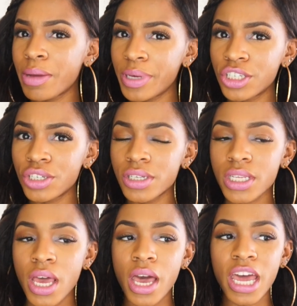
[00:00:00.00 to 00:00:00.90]
my
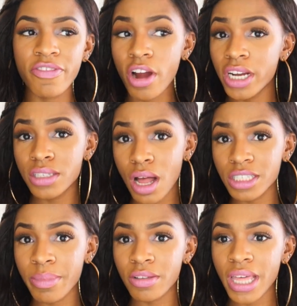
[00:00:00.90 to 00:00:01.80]
pictures, and I've already
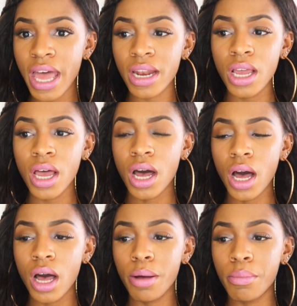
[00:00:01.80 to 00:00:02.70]
talked about that,
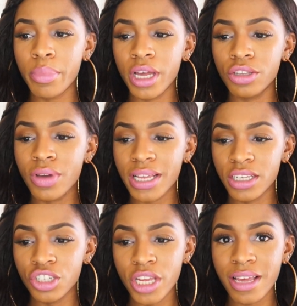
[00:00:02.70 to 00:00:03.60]
um, but you
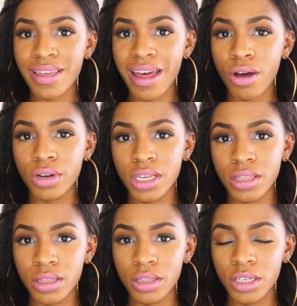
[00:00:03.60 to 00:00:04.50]
guys can check that out
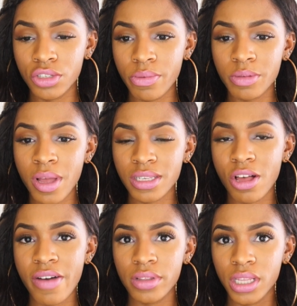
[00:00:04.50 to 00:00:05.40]
in the description box.
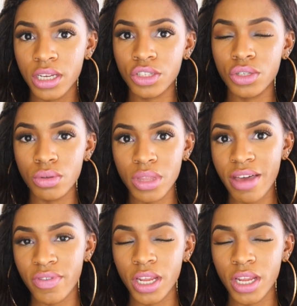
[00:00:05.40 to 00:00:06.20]
I'll have a link to that